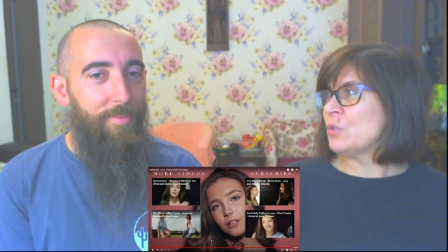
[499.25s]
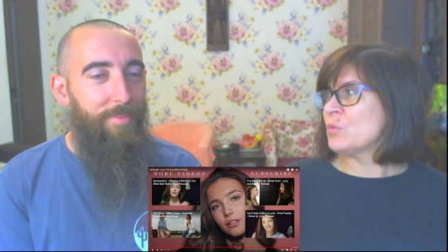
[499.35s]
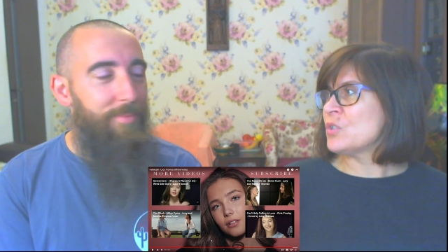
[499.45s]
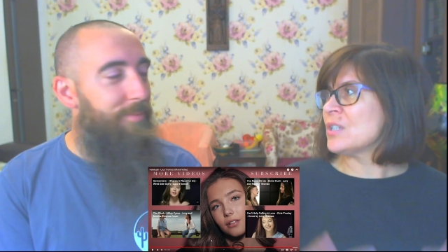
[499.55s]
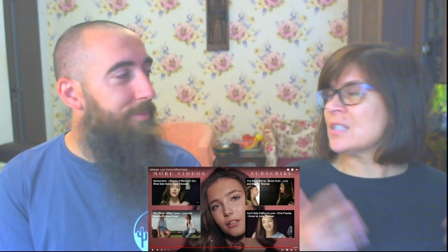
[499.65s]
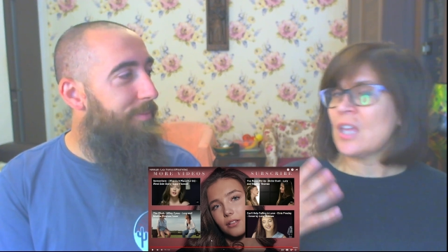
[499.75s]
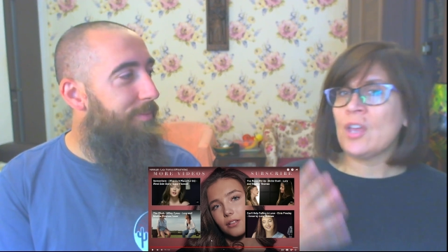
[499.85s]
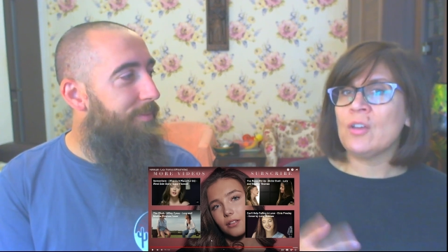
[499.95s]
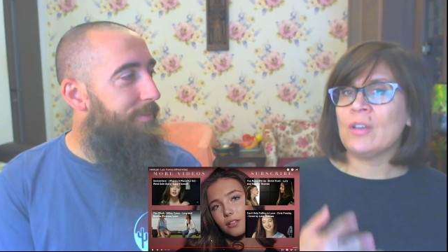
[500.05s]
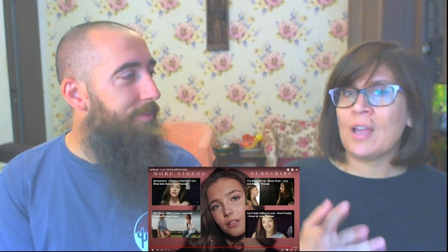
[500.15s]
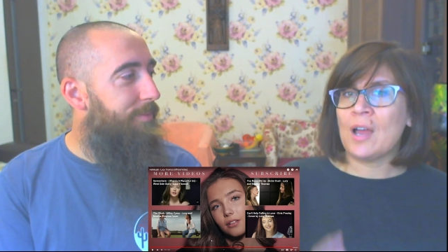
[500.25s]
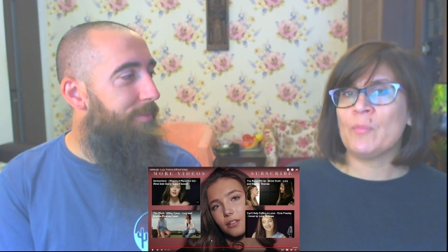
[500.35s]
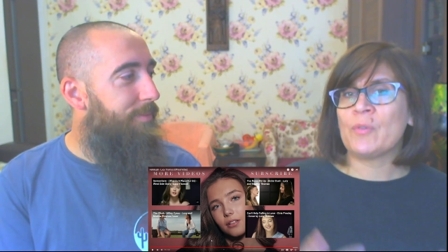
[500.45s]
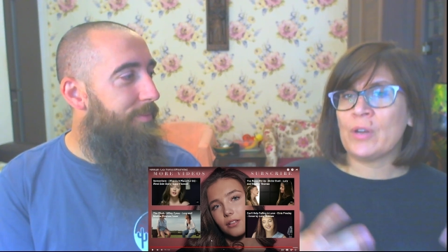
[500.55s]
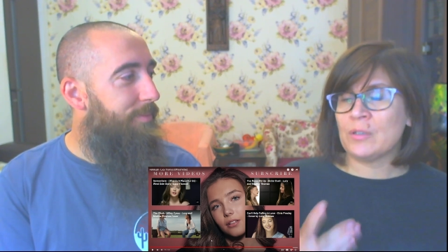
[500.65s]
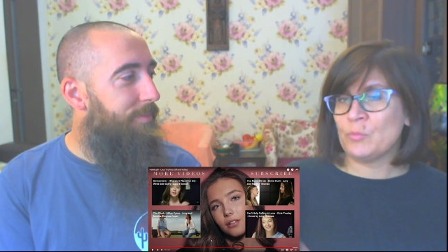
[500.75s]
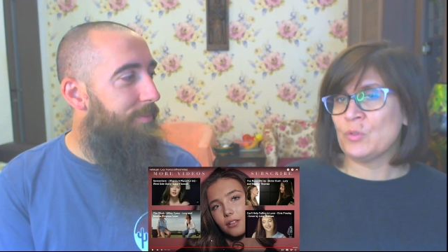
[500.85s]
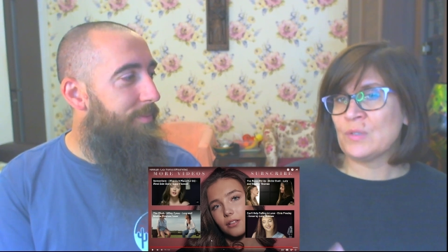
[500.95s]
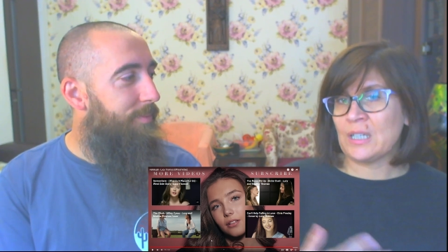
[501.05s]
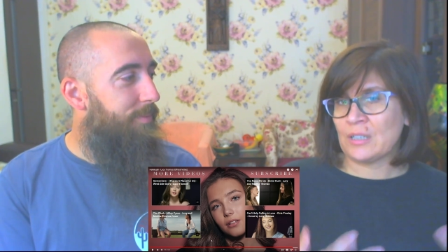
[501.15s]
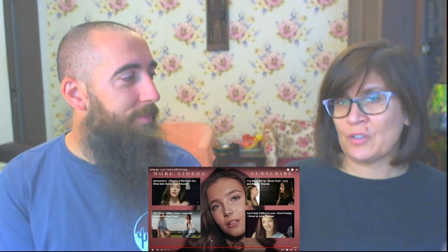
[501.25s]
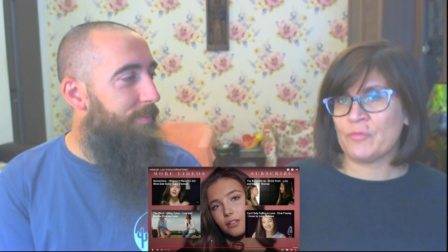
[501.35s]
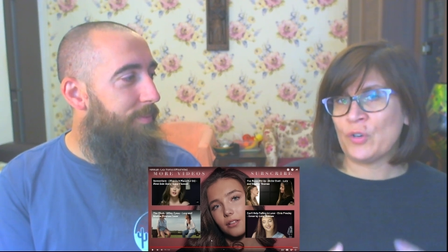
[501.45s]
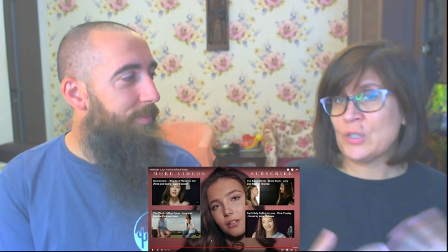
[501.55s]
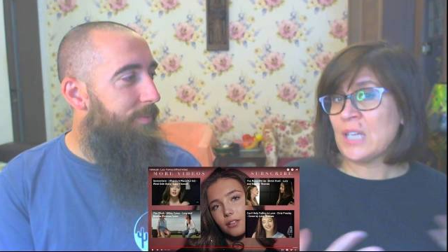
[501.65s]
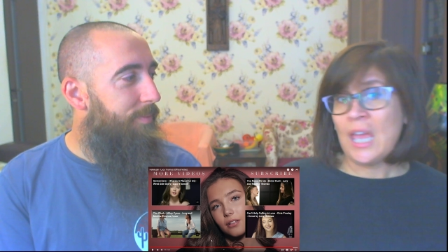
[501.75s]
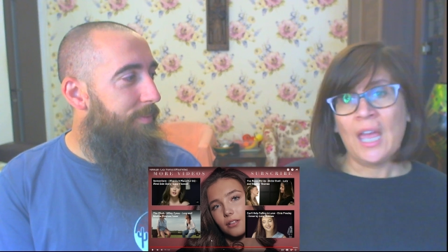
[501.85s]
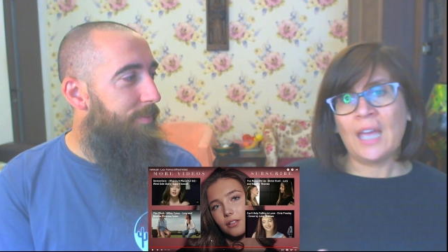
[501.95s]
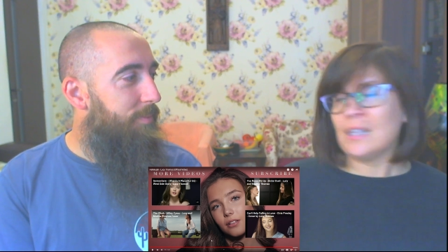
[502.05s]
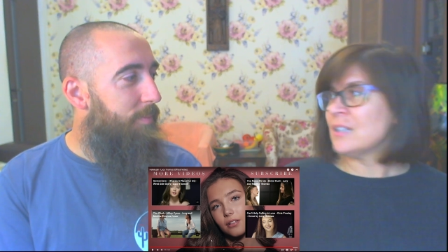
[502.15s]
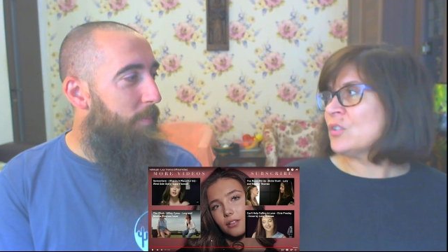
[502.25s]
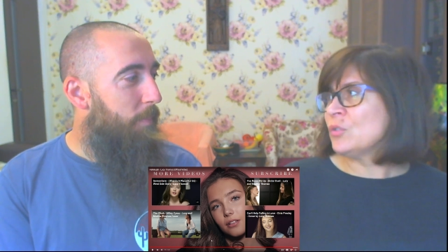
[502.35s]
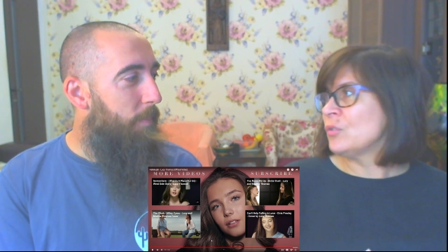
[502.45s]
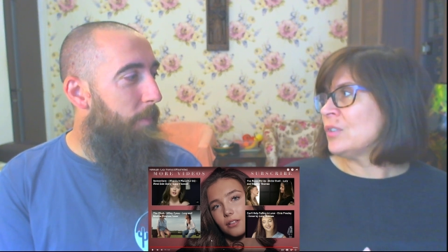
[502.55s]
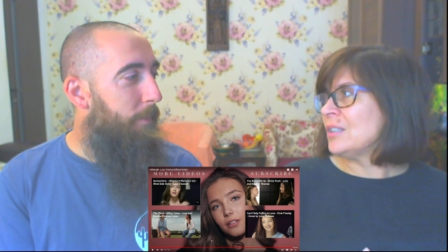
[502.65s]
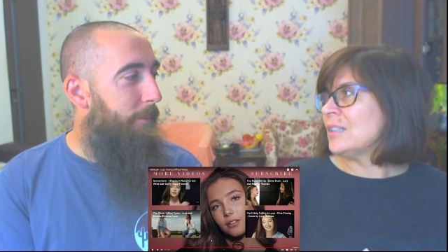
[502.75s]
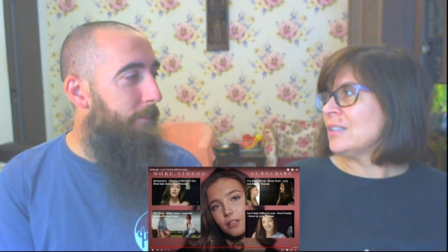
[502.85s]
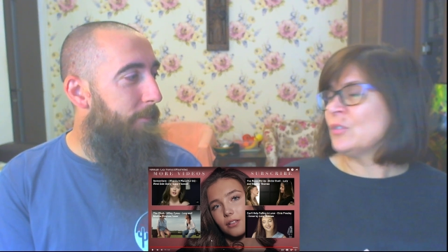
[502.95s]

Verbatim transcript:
Speaker 1: It was just mm-hmm. her camera and music and her voice, and that's all you needed.